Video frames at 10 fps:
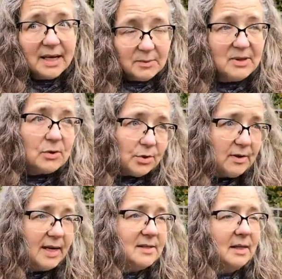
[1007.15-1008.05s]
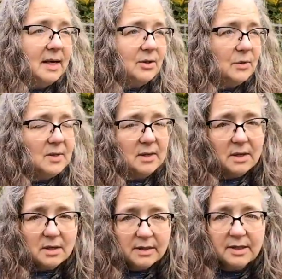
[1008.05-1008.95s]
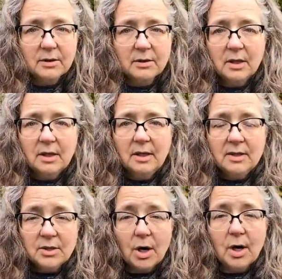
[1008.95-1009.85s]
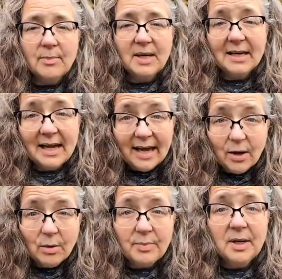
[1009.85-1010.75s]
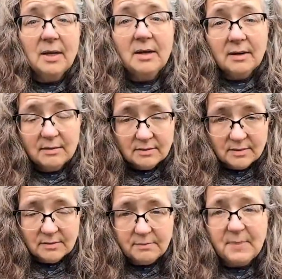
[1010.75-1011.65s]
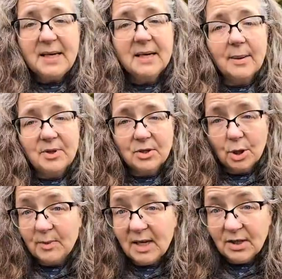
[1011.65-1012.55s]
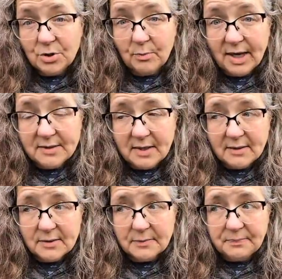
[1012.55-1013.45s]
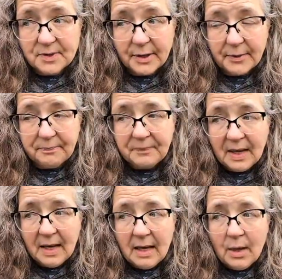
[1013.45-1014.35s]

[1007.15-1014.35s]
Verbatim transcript: But anyway, solarizing it and using a clear tarp can help speed up the termination process. So